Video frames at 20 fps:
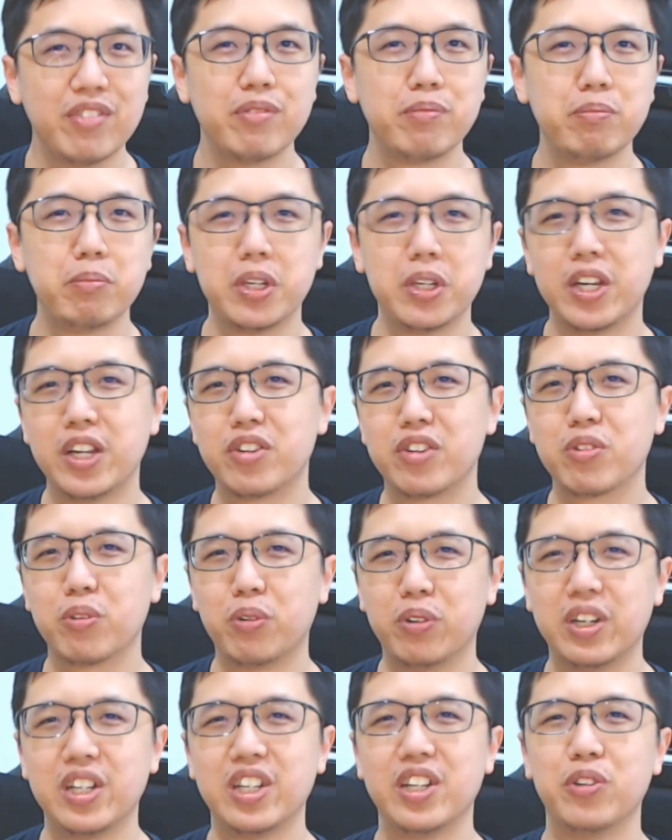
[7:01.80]
minutes
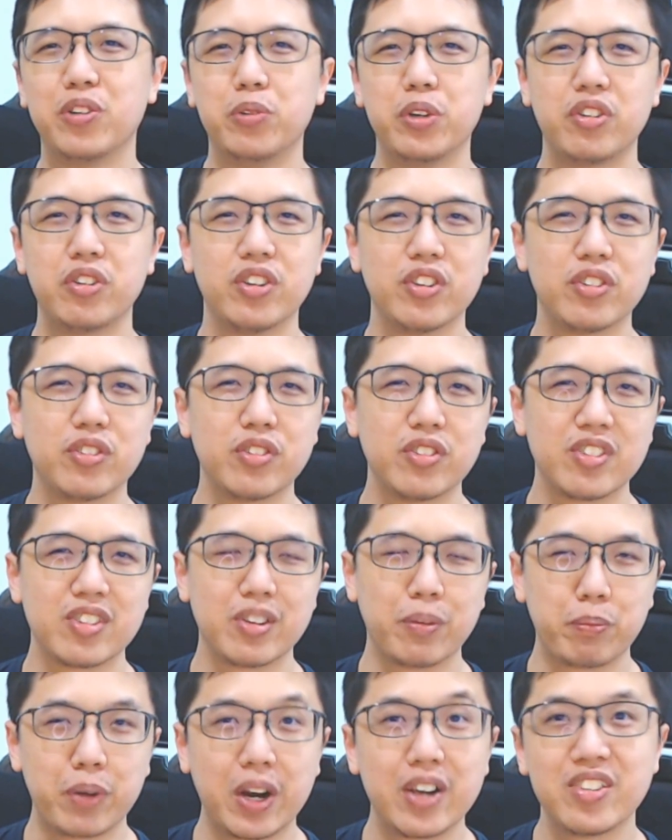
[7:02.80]
only, which is
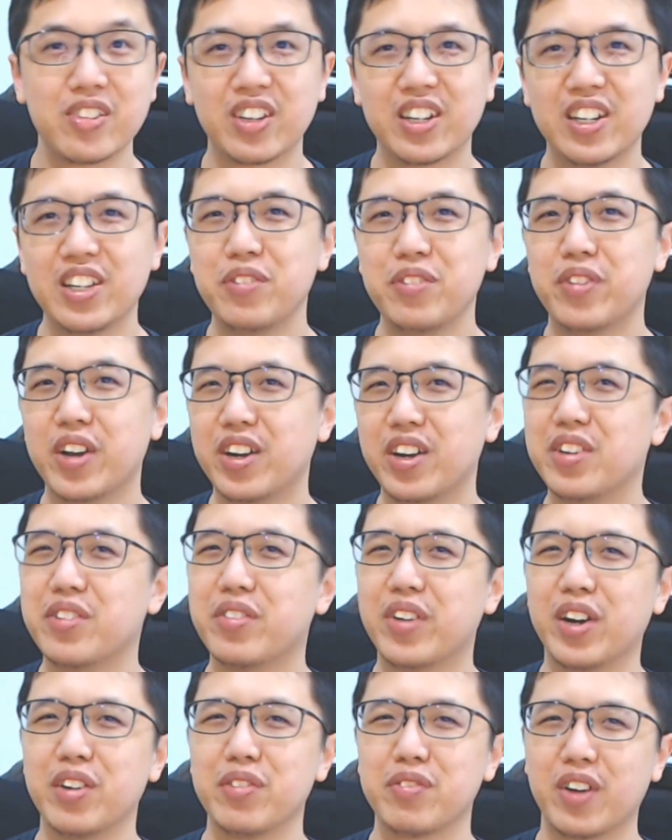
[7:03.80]
surprisingly very,
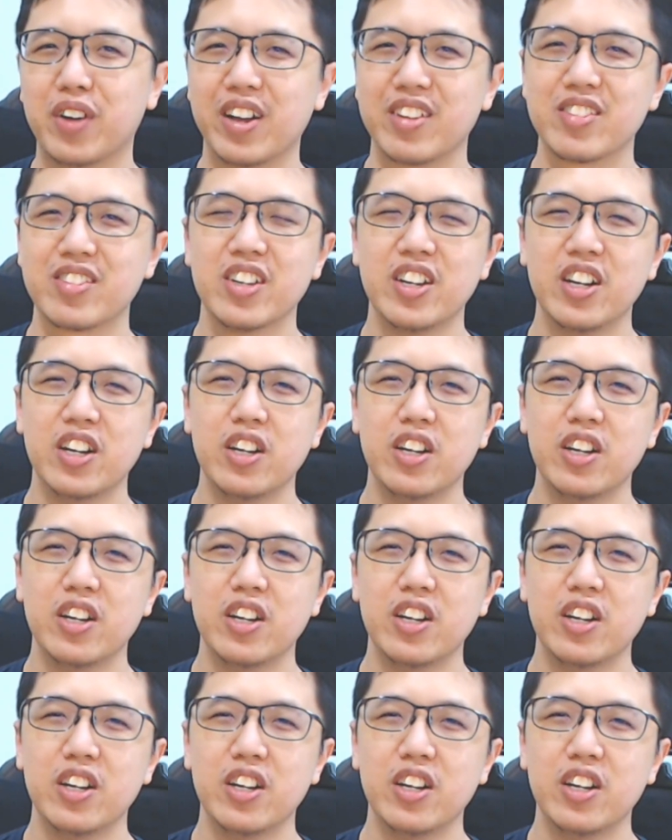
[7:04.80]
very fast.